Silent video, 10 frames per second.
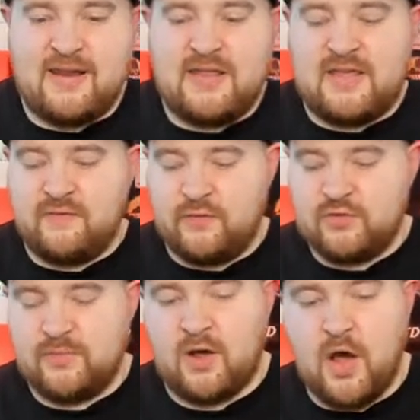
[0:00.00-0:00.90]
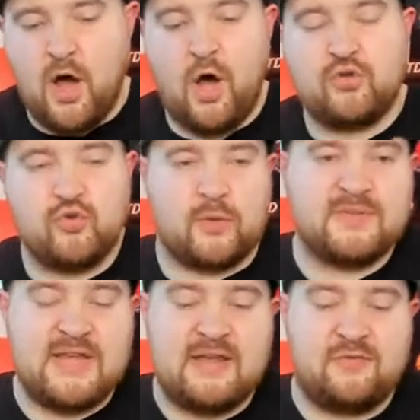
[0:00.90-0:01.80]
and the 40 Mike, are
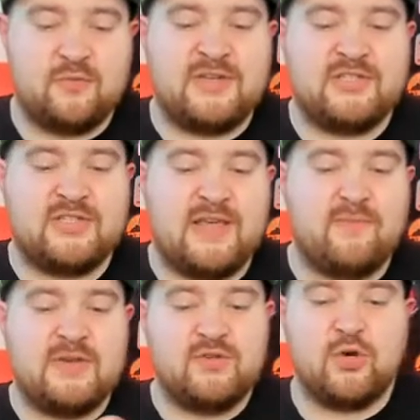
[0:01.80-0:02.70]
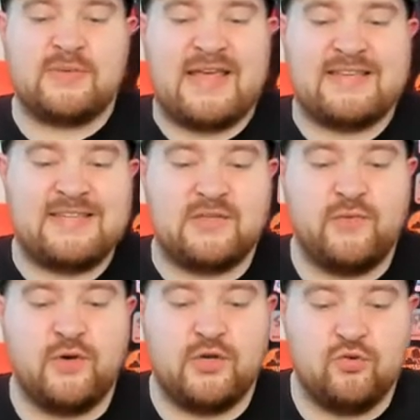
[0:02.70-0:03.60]
drop safe, which means they've been dropped at six
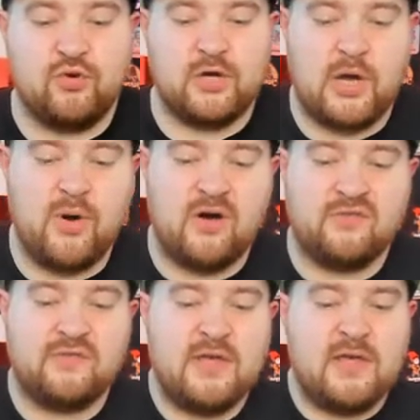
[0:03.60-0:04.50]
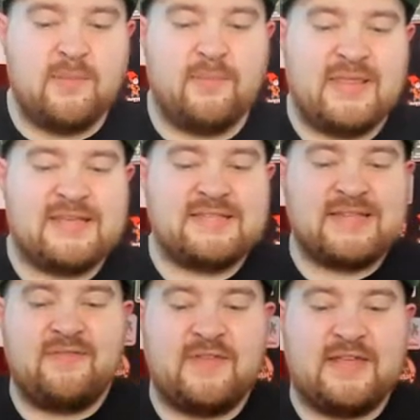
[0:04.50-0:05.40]
foot and do not go off. But this
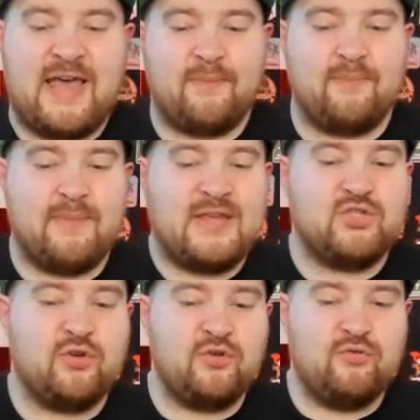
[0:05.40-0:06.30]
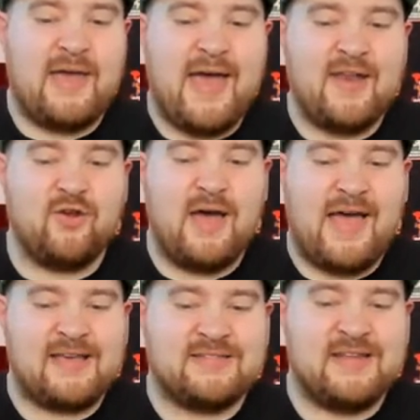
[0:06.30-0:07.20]
safety cap makes sure you cannot
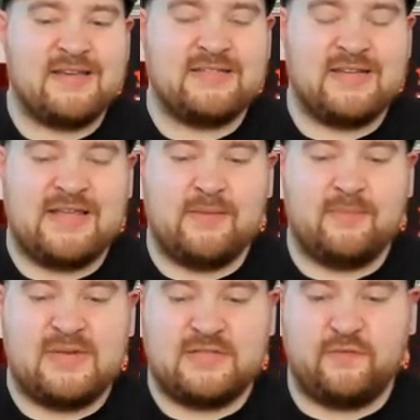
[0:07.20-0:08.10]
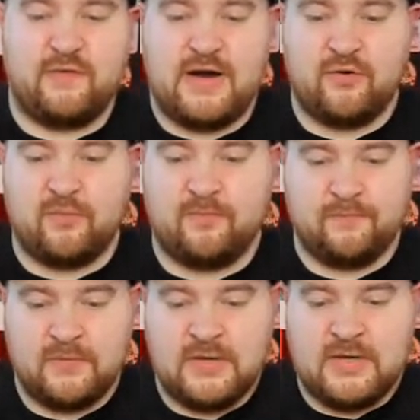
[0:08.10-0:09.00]
accidentally misfire them.
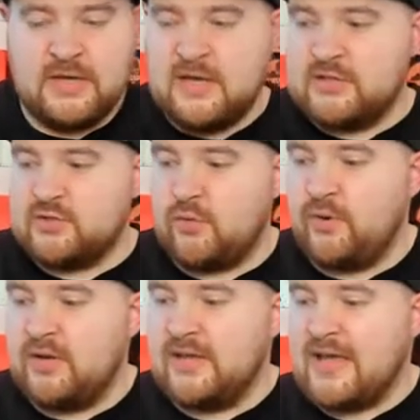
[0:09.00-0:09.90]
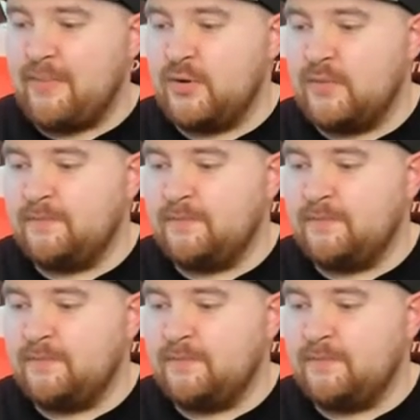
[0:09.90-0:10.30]
So we put the cap